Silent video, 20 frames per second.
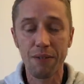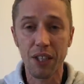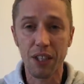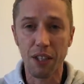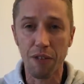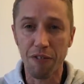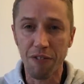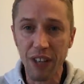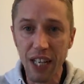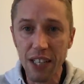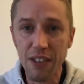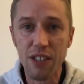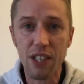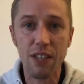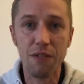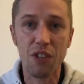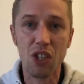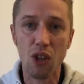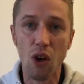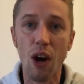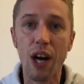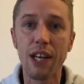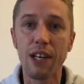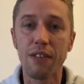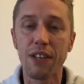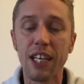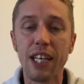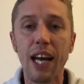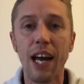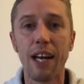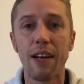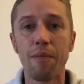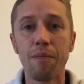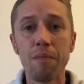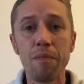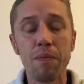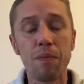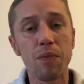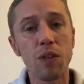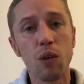the defensive side of the
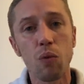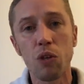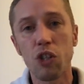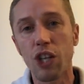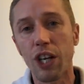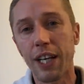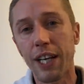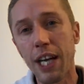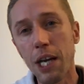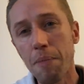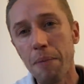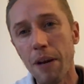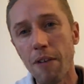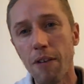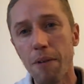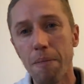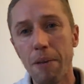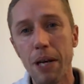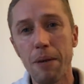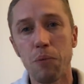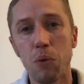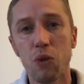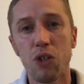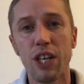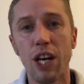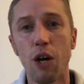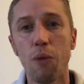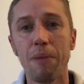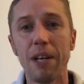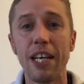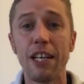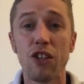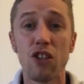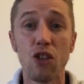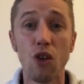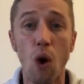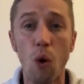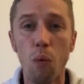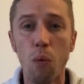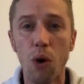game, which I keep hearing people tell me is
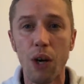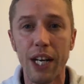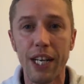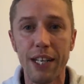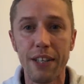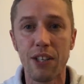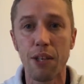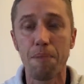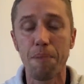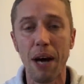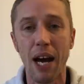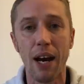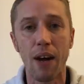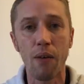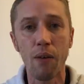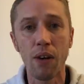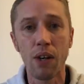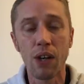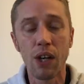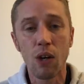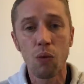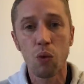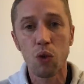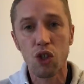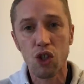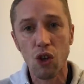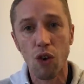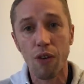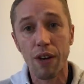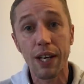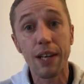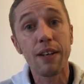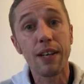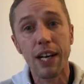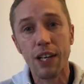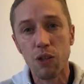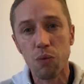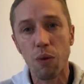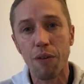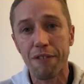not what he's about, well, sorry,
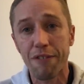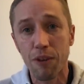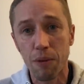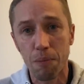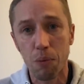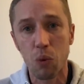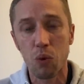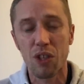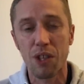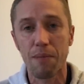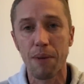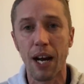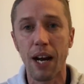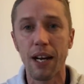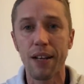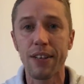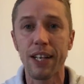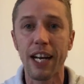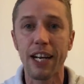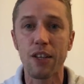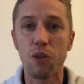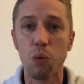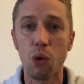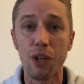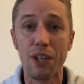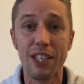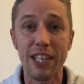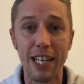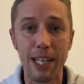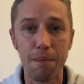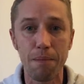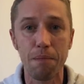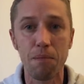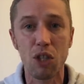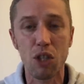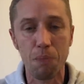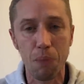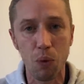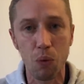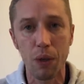that's what football's about, and that is what a team
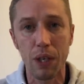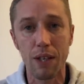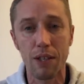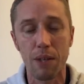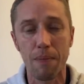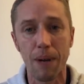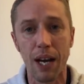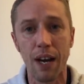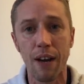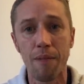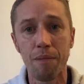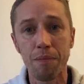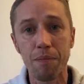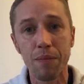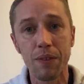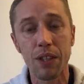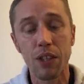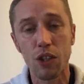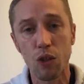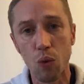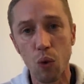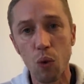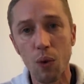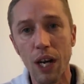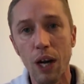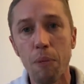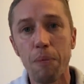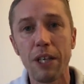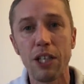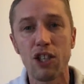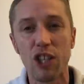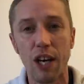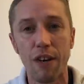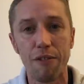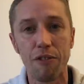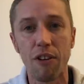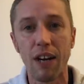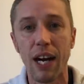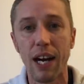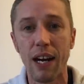sport is about. You all help each
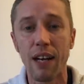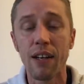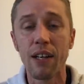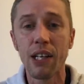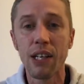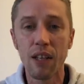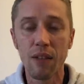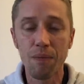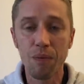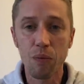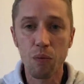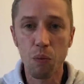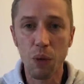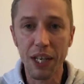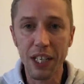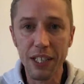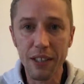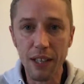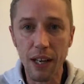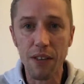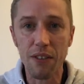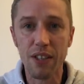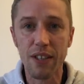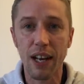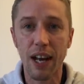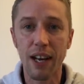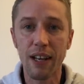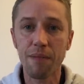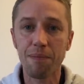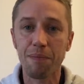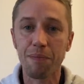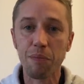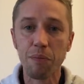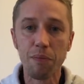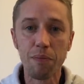other out. When he does that,